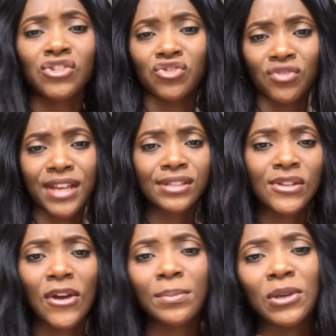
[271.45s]
You dress
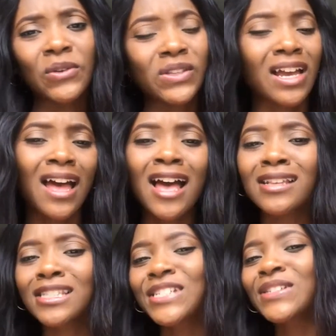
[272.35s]
up, you go to
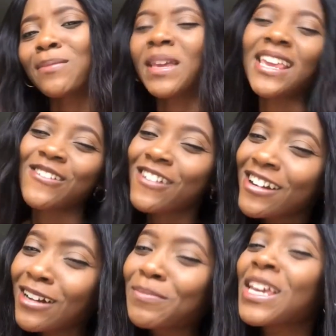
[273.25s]
castle, they pick you
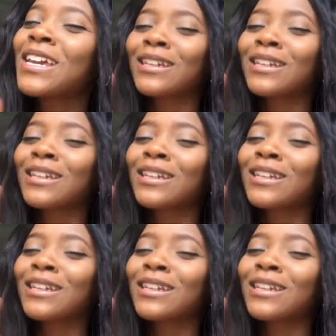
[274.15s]
up.